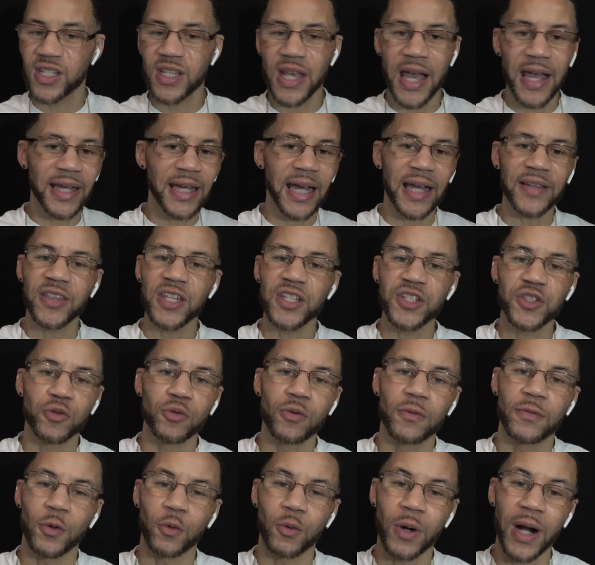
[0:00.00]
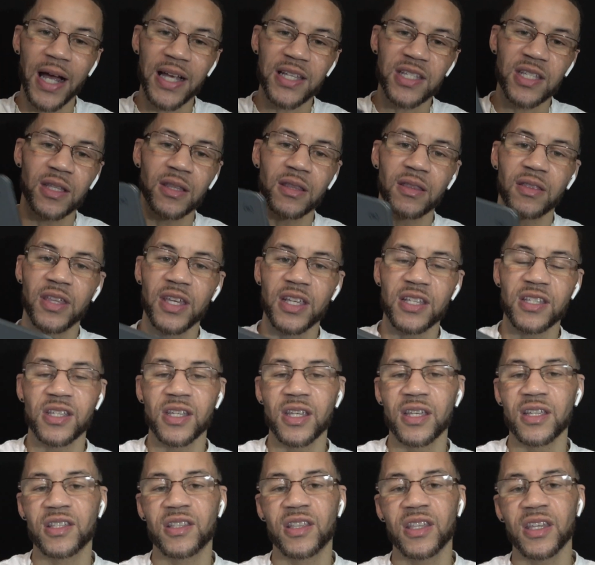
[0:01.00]
I got this through Verizon. This
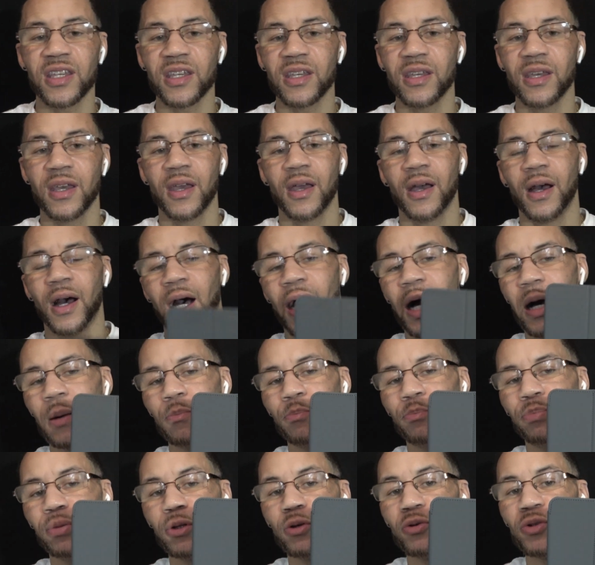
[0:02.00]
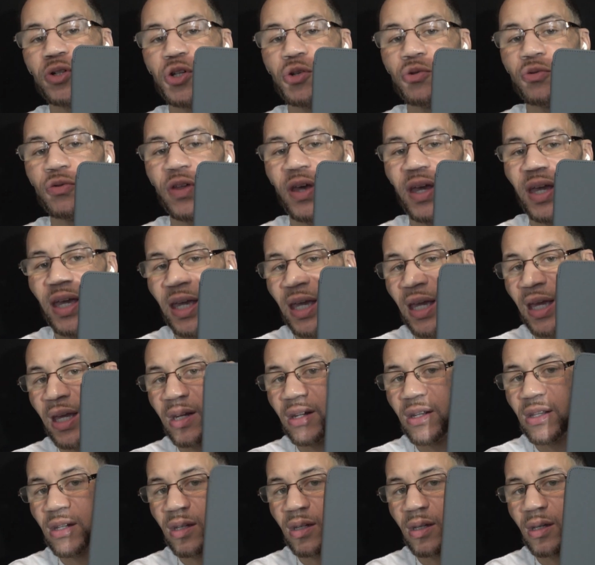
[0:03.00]
is the Bluetooth
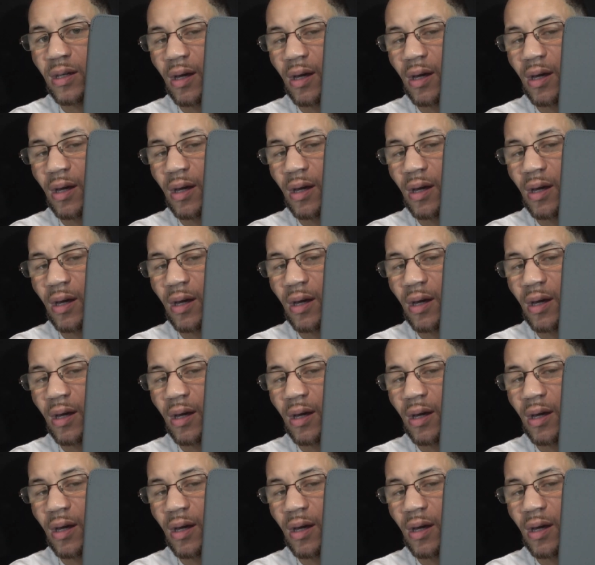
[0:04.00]
and